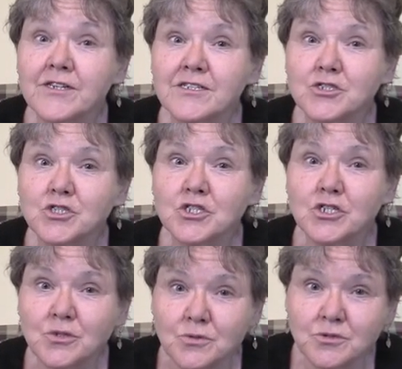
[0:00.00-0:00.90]

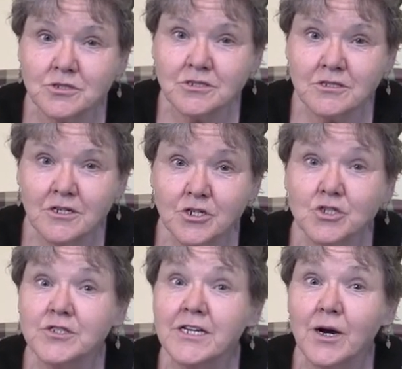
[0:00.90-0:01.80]
excuse
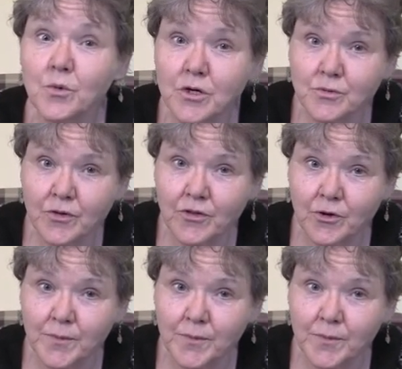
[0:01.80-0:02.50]
to not work with her,